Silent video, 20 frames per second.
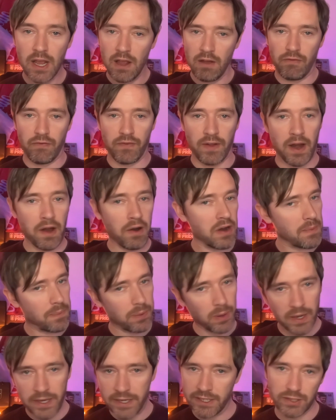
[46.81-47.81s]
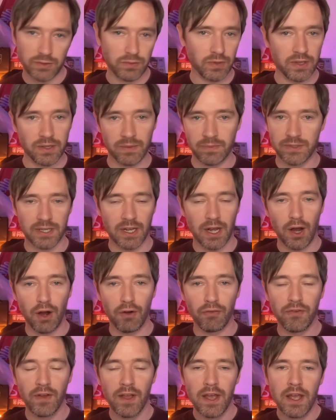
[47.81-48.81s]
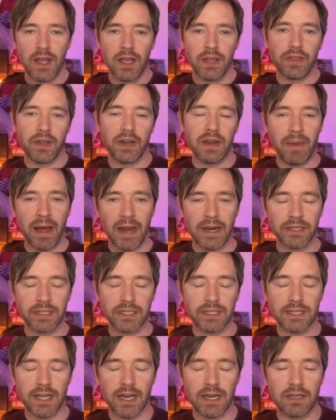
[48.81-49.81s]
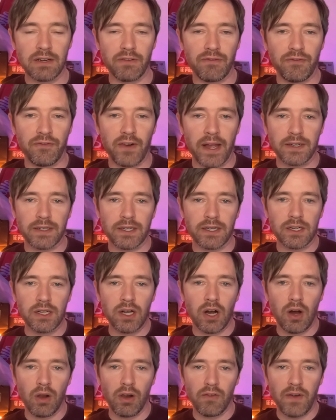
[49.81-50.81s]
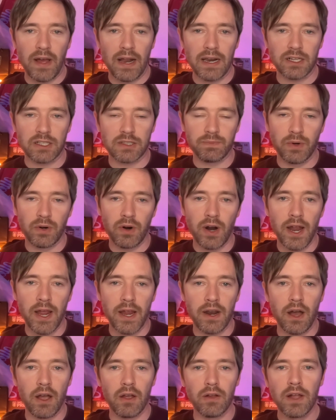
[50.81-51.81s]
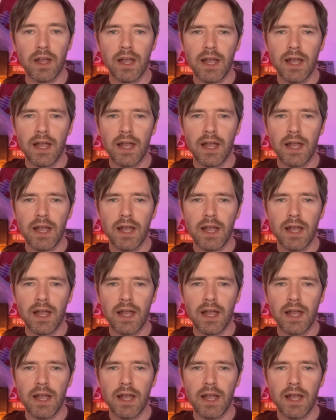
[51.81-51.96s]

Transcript: very pleased with himself that he managed to get a deflected goal of Alex Moreno.